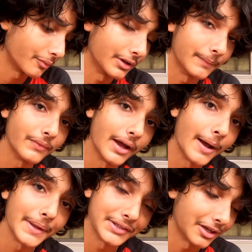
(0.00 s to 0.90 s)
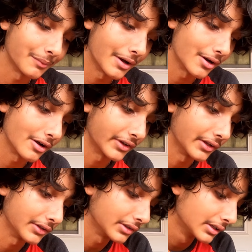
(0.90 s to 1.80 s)
But I'm not taking mine off
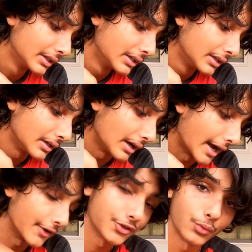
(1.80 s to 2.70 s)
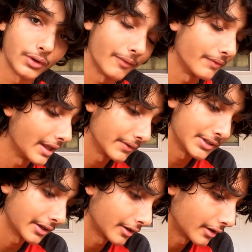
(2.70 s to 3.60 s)
because I swore I'm never
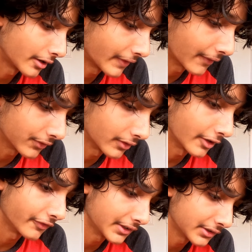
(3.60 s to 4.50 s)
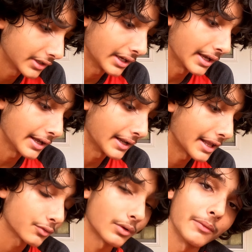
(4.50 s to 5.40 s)
taking it off after I fixed it, and
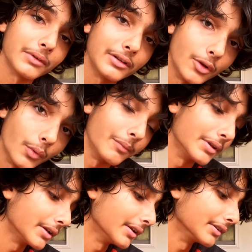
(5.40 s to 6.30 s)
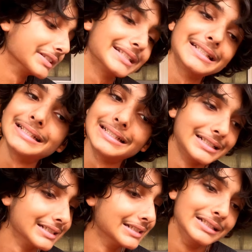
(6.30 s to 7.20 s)
that's what I'm doing, because
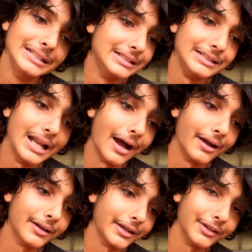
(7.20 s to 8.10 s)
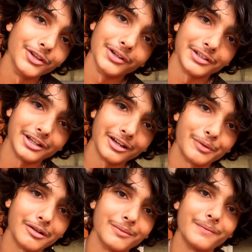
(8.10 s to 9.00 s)
nah, until there's another
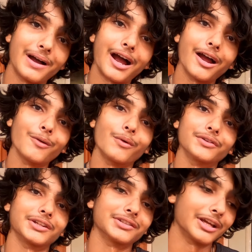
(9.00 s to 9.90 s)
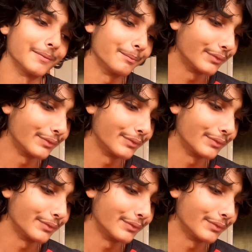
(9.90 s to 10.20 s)
problem, I won't touch that.